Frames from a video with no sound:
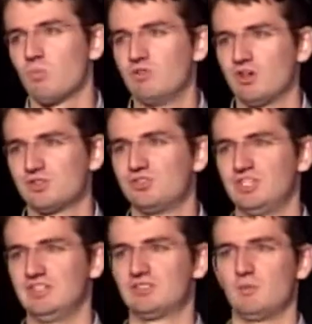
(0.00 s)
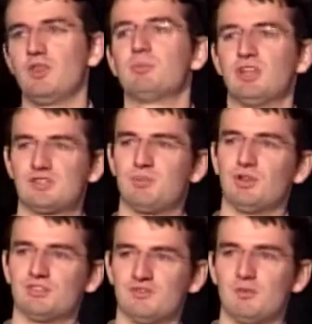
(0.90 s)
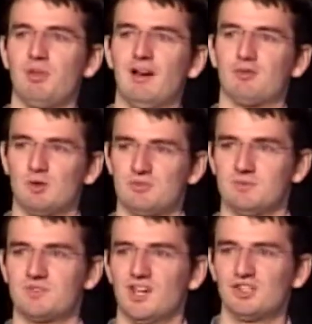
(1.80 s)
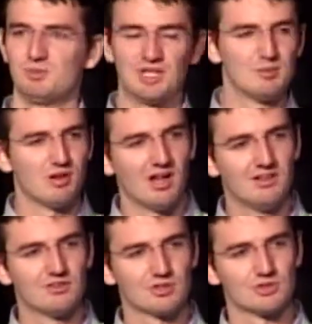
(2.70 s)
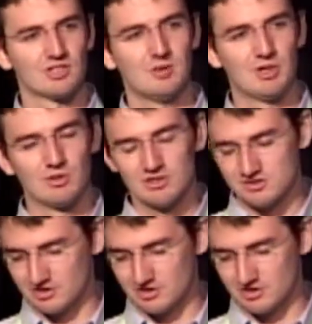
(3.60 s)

We've also seen some of the principles of the platforms themselves being applied in the social gaming world.